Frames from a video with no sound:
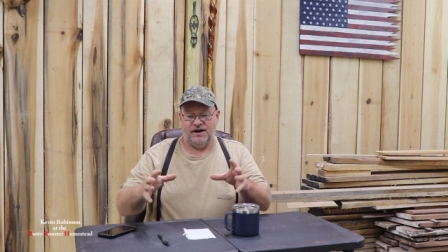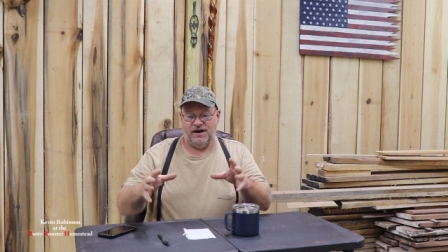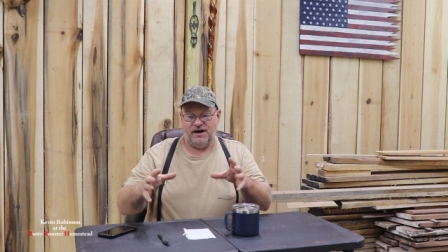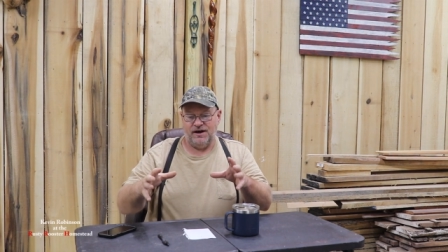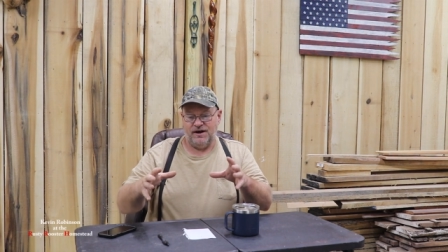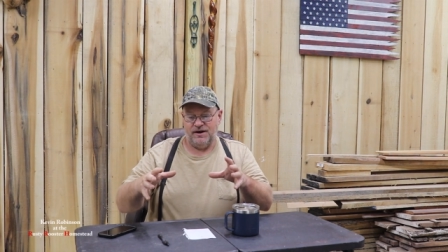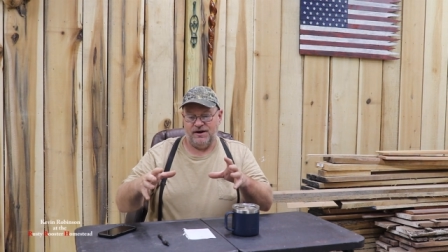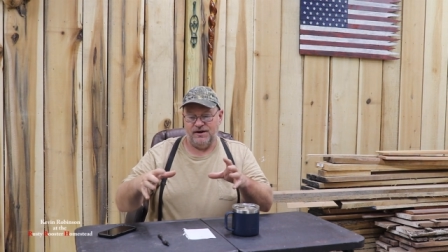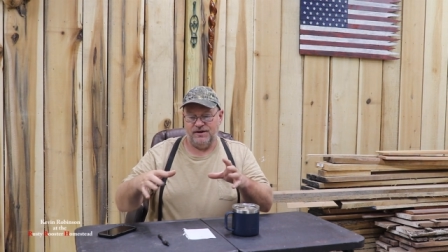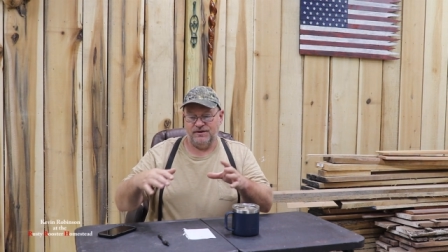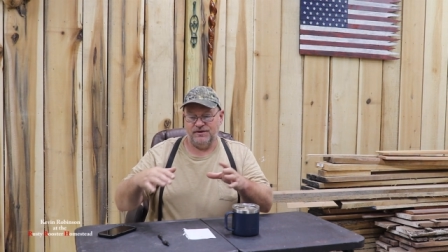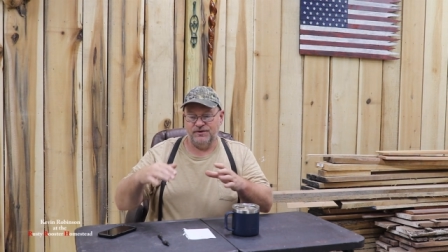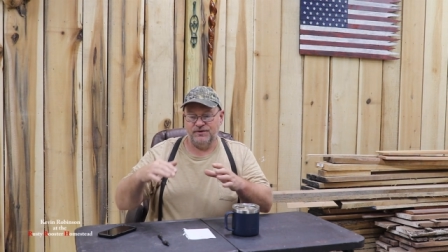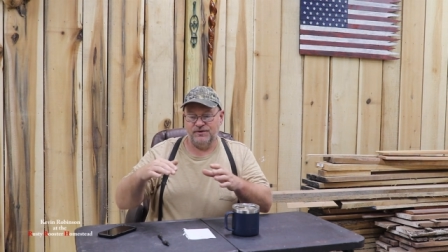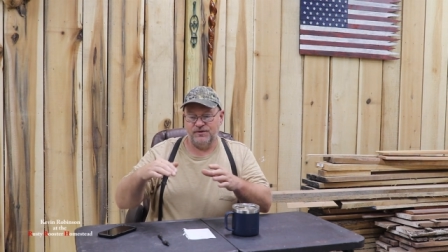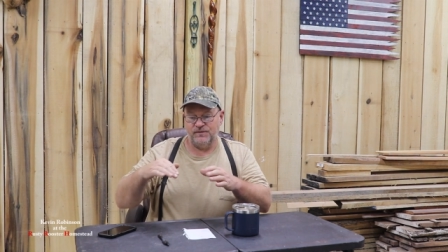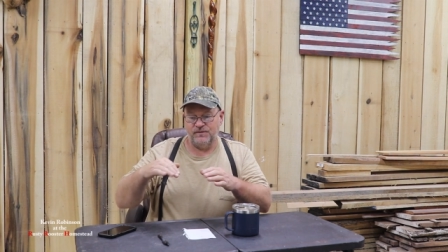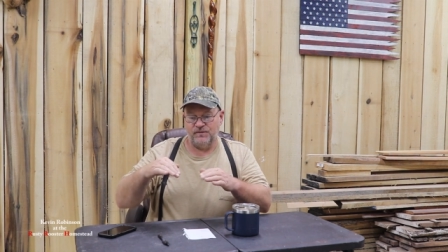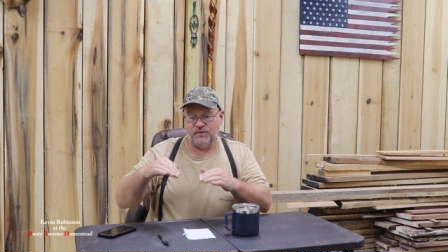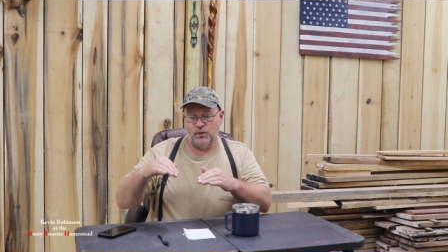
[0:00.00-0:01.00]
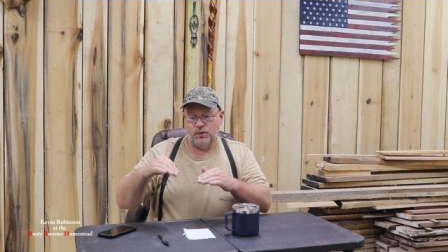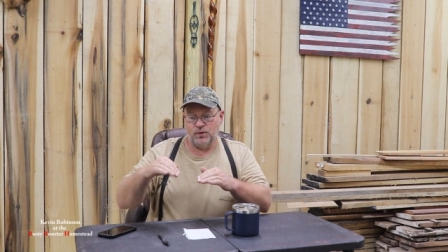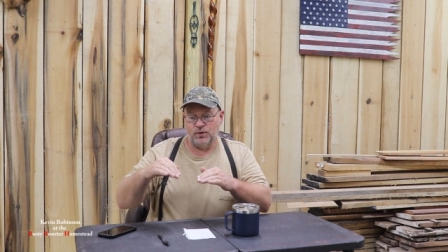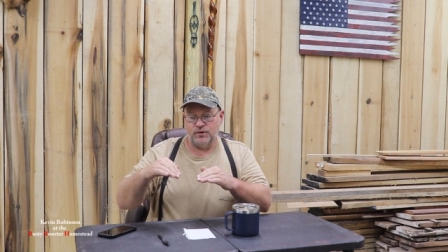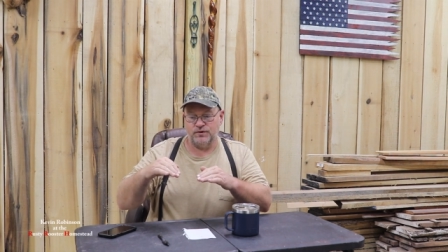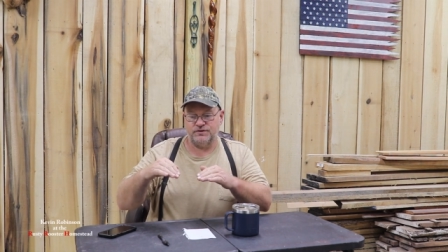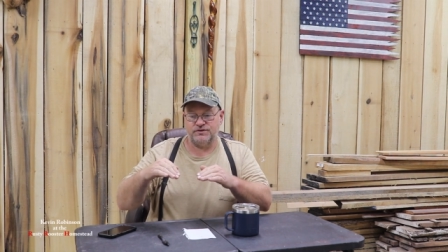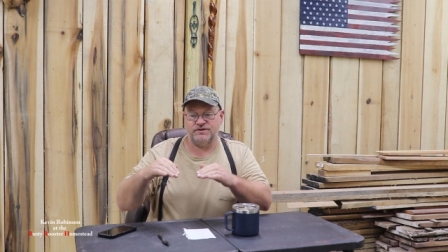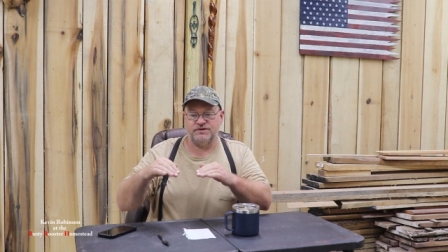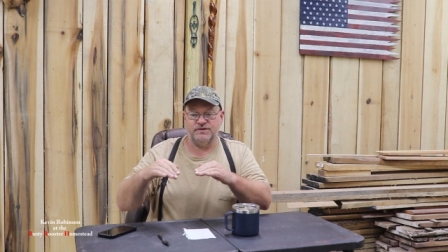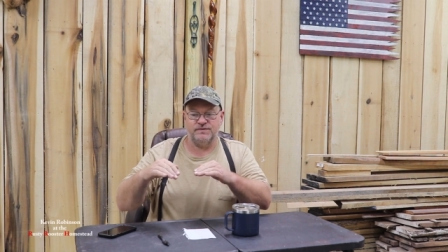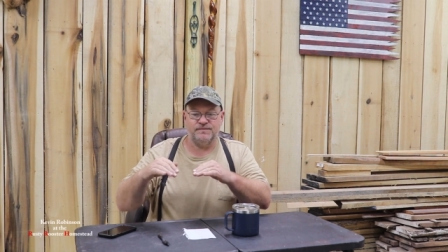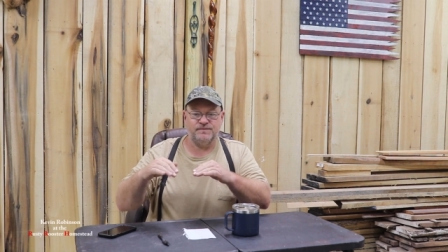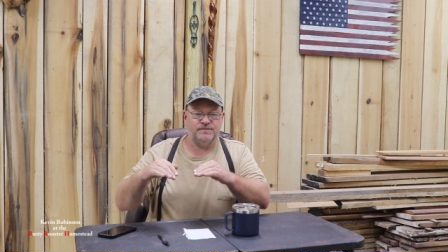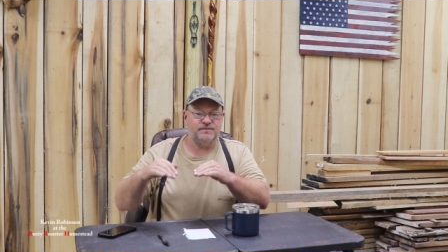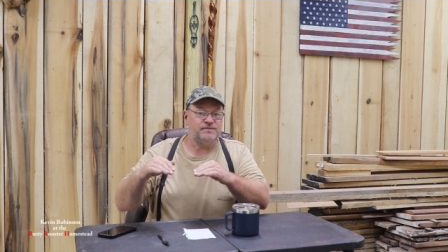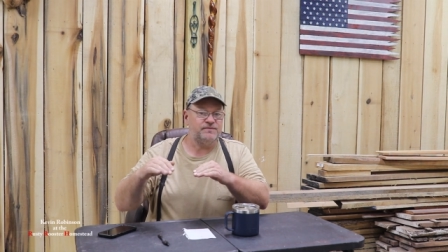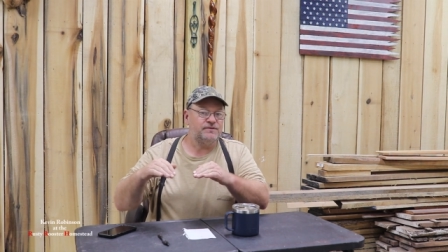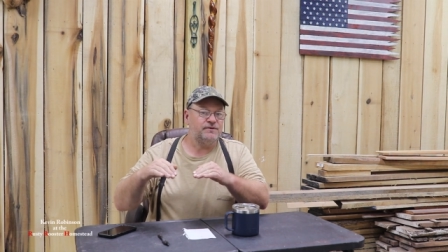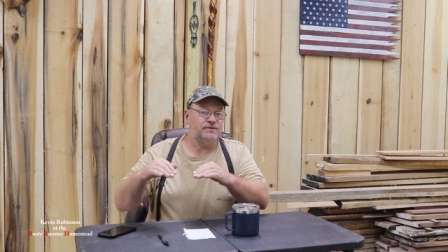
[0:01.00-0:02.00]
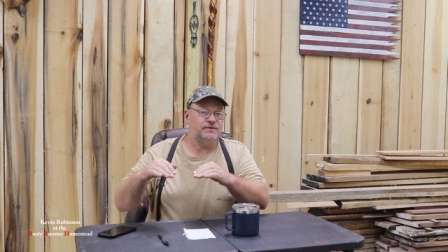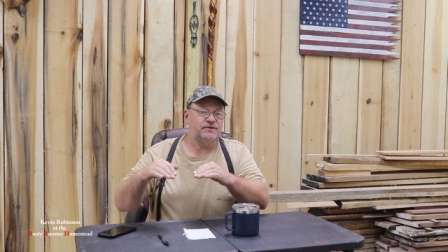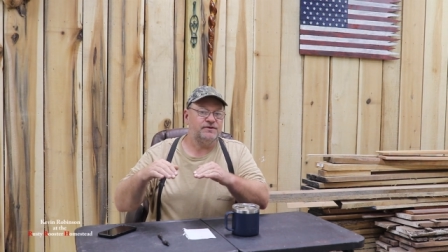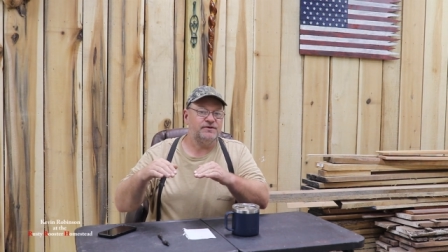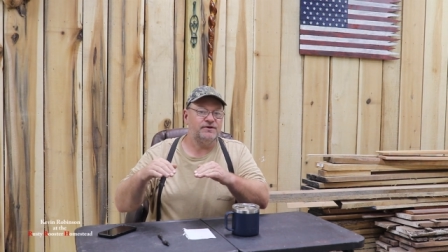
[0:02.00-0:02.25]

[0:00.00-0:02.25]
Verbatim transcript: uh, little forge to to